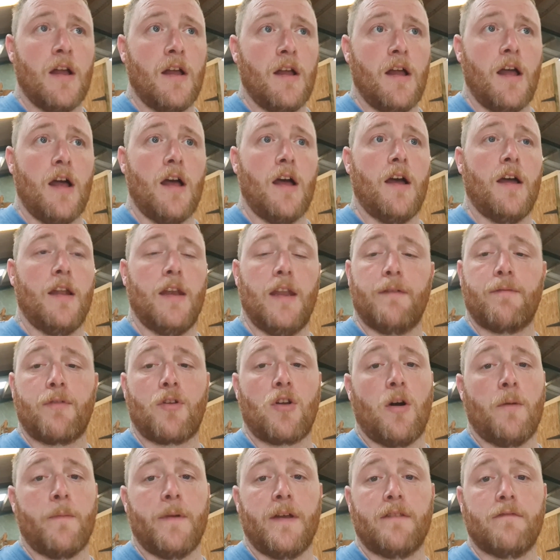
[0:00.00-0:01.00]
Leave a
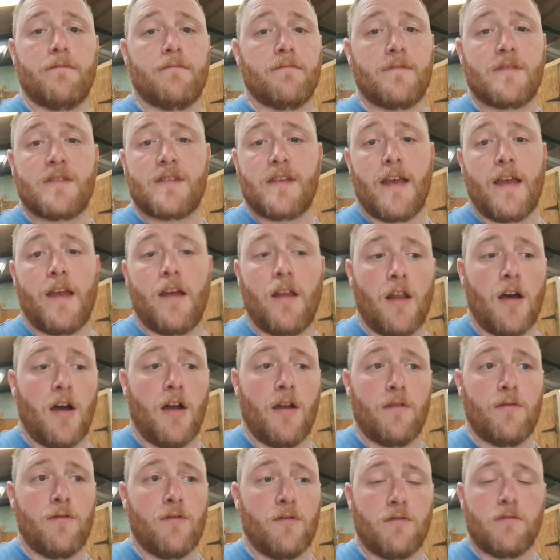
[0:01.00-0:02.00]
comment, say
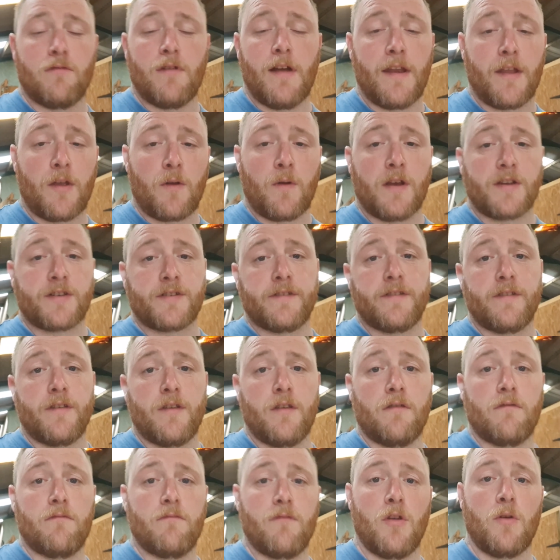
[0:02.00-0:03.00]
hello, or any questions
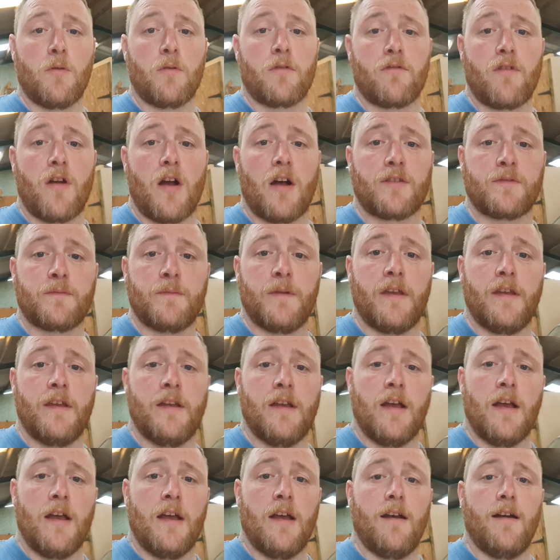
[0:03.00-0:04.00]
you want to ask me,
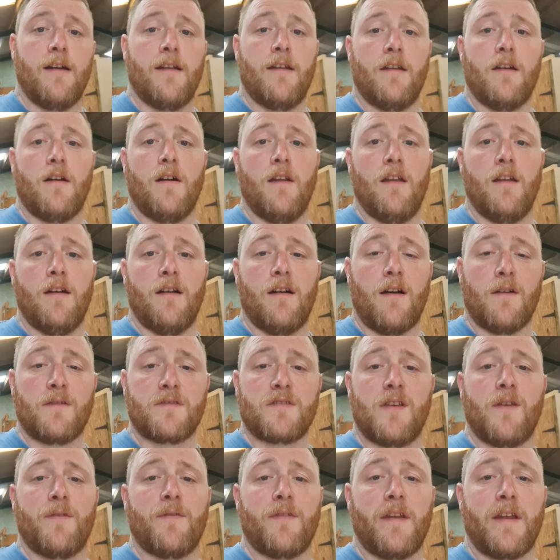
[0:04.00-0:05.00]
and I'll
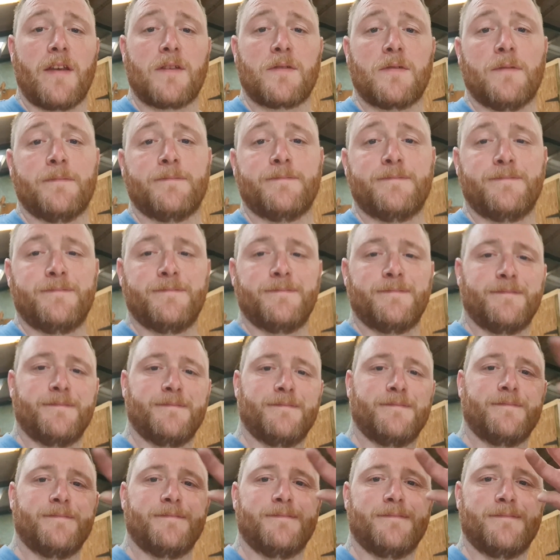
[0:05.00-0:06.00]
see you for the next one.
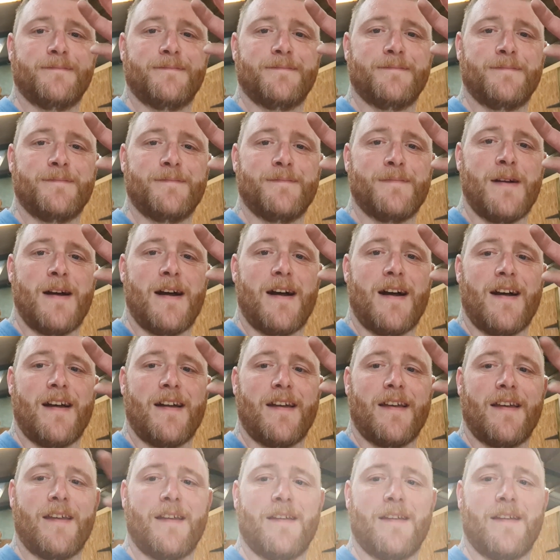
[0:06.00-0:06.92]
Bye.